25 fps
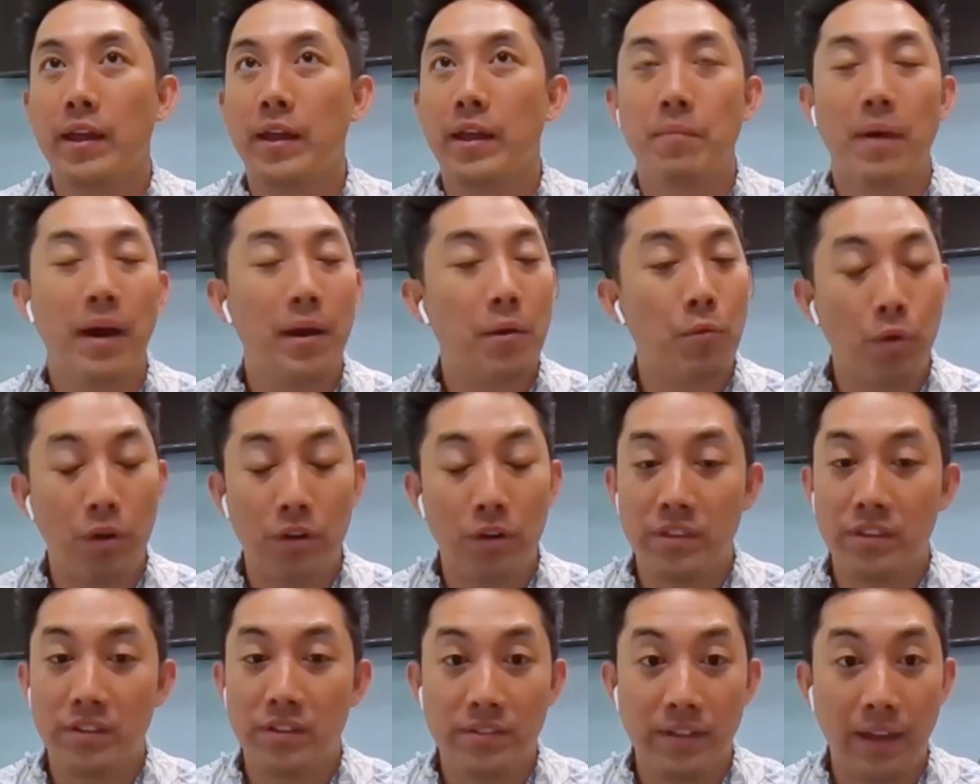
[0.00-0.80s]
it might
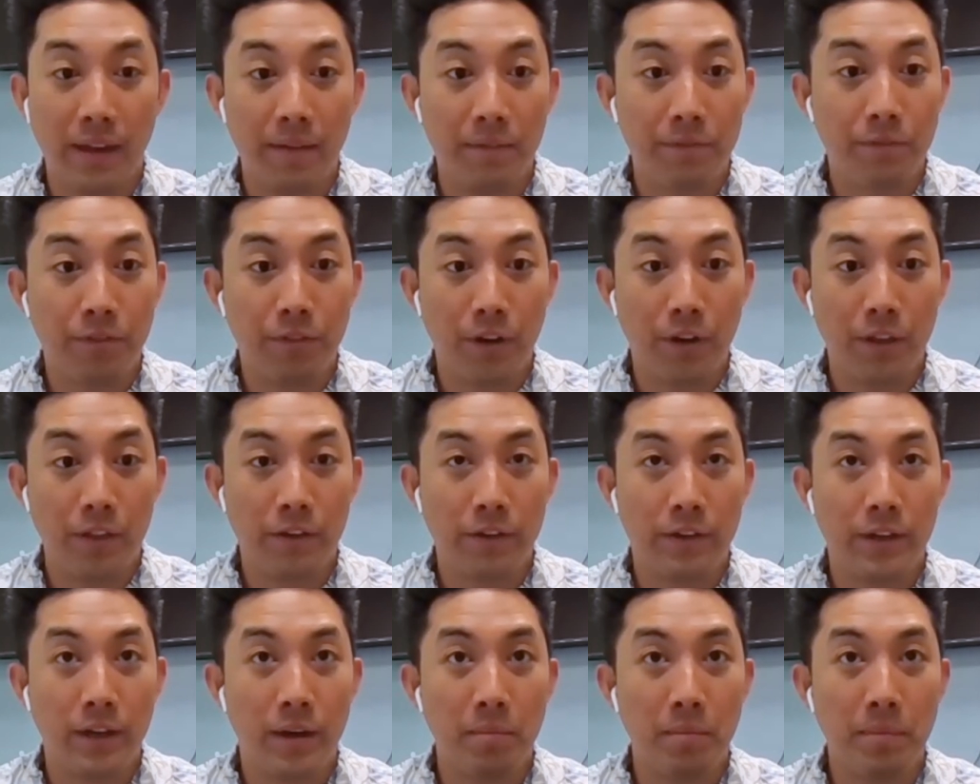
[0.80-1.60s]
work the same for
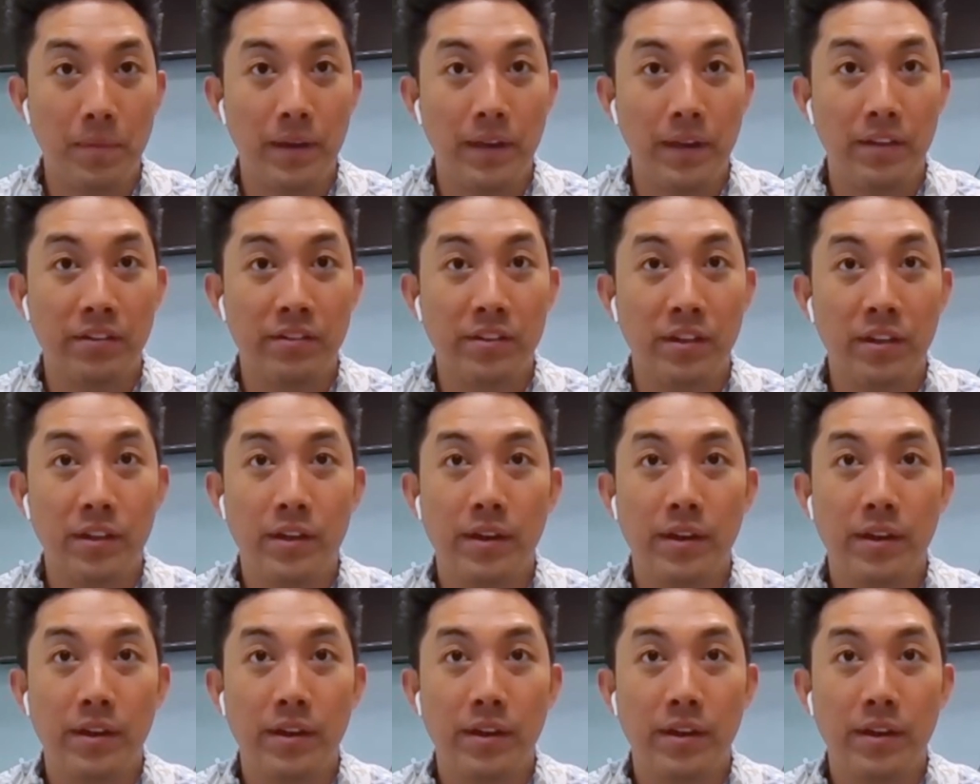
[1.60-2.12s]
other companies,